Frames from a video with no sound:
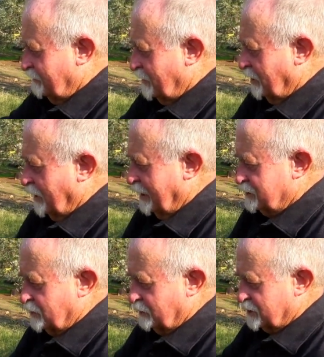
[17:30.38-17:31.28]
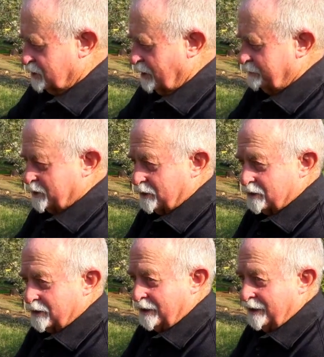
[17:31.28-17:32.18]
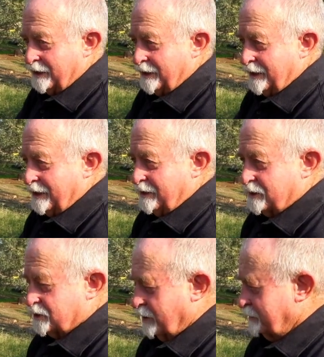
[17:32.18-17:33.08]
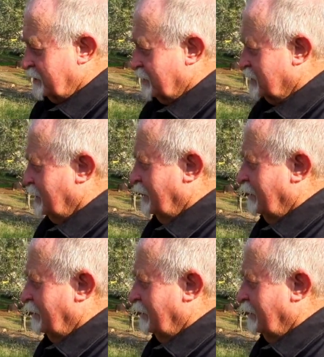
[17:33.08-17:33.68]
fertilizer, with scriptures. The scriptures